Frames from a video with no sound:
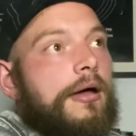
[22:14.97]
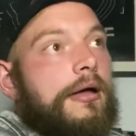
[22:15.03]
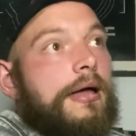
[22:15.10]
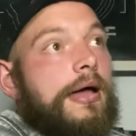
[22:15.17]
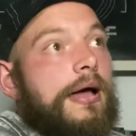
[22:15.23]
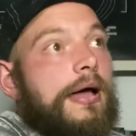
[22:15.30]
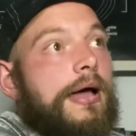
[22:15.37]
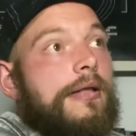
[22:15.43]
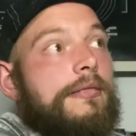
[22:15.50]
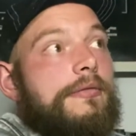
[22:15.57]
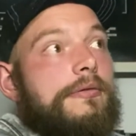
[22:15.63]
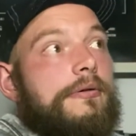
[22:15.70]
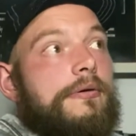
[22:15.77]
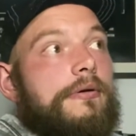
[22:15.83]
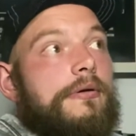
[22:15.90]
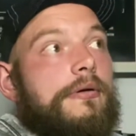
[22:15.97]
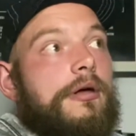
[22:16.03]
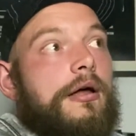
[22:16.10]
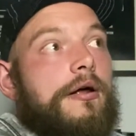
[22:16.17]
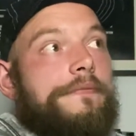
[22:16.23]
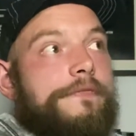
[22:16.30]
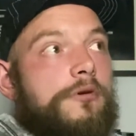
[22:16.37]
And
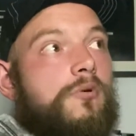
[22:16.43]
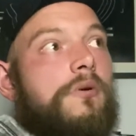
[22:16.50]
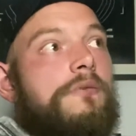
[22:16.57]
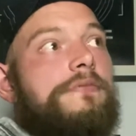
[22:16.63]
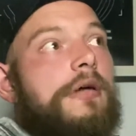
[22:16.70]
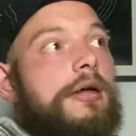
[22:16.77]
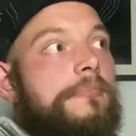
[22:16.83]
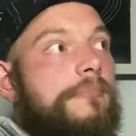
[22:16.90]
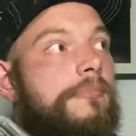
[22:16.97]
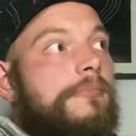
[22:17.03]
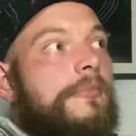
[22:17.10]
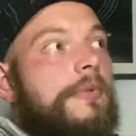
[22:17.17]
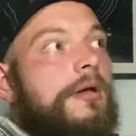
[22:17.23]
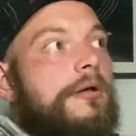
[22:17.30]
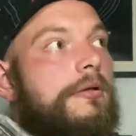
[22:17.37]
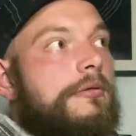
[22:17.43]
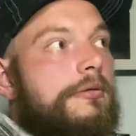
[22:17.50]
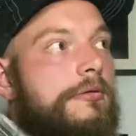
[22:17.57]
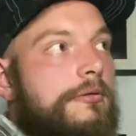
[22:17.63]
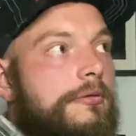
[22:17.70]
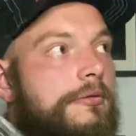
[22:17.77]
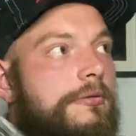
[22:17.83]
a few of them
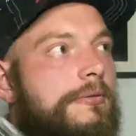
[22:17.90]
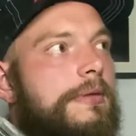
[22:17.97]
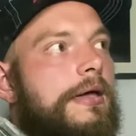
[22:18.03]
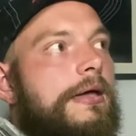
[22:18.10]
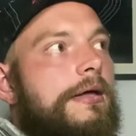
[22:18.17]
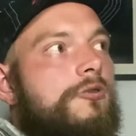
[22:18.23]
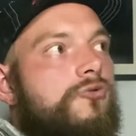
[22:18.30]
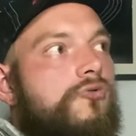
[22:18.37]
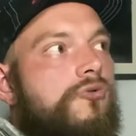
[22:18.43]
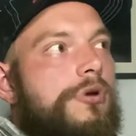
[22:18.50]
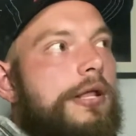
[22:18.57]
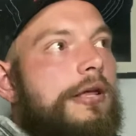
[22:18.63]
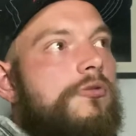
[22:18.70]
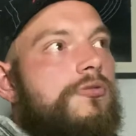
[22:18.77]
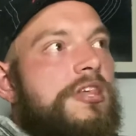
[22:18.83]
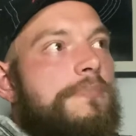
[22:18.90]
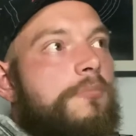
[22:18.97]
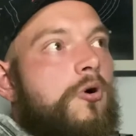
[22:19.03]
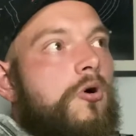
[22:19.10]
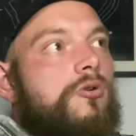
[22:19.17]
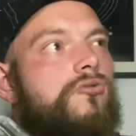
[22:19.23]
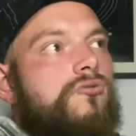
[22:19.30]
did really
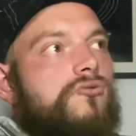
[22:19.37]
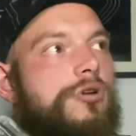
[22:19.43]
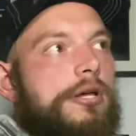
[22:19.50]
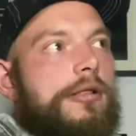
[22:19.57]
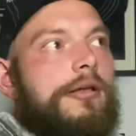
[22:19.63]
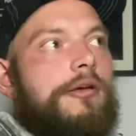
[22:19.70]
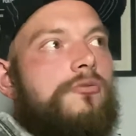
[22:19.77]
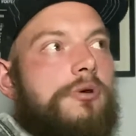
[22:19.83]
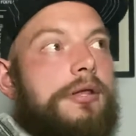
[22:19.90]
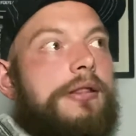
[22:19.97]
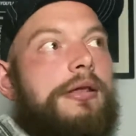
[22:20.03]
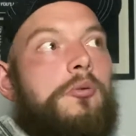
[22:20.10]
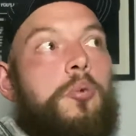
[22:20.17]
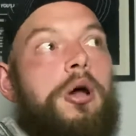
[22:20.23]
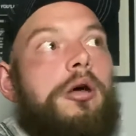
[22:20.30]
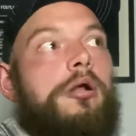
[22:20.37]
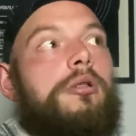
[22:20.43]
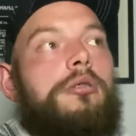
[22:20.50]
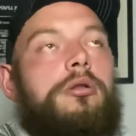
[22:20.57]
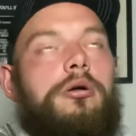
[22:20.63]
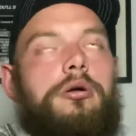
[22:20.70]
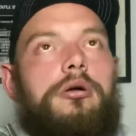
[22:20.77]
respond really, really well
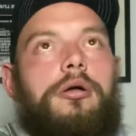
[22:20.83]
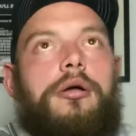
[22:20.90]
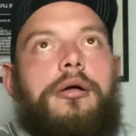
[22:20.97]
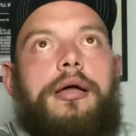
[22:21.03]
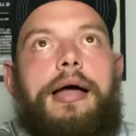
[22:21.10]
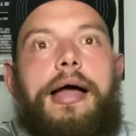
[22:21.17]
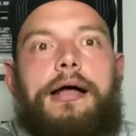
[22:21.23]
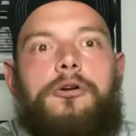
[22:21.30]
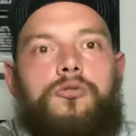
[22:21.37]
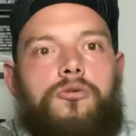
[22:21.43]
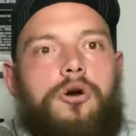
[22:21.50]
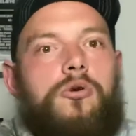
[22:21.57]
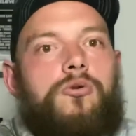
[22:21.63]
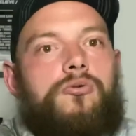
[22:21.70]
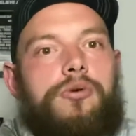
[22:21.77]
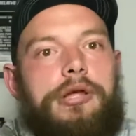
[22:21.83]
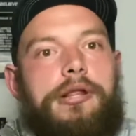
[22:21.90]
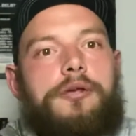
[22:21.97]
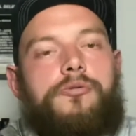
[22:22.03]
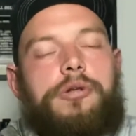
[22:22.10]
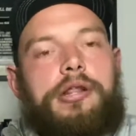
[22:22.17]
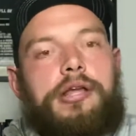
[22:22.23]
and grow really,
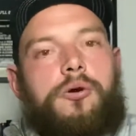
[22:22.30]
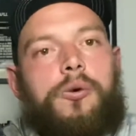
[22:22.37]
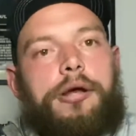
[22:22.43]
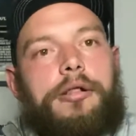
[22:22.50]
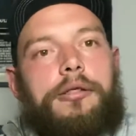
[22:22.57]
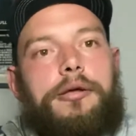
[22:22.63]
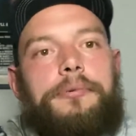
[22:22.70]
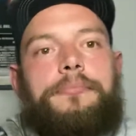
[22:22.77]
really quickly.